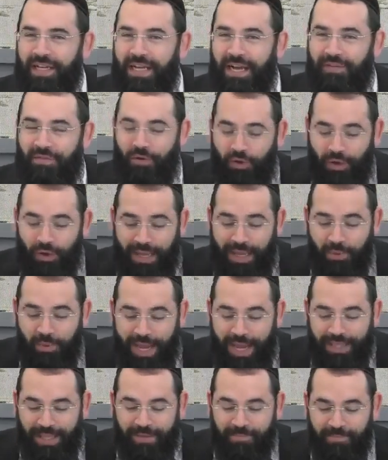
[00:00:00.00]
Chol
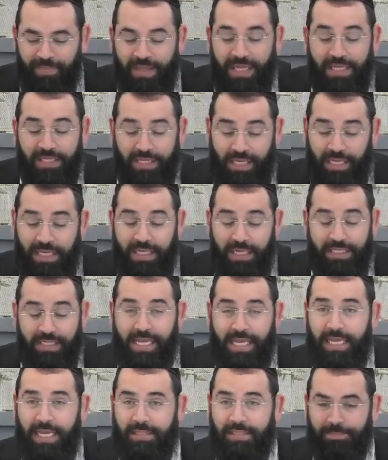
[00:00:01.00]
HaMoed. So here it
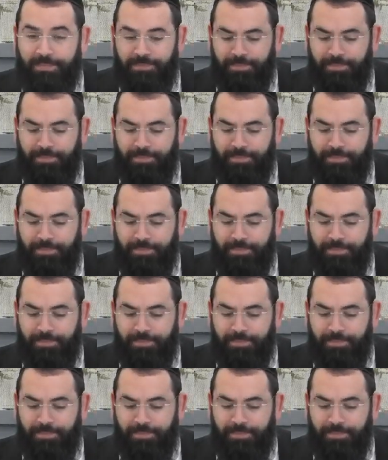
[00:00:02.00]
says,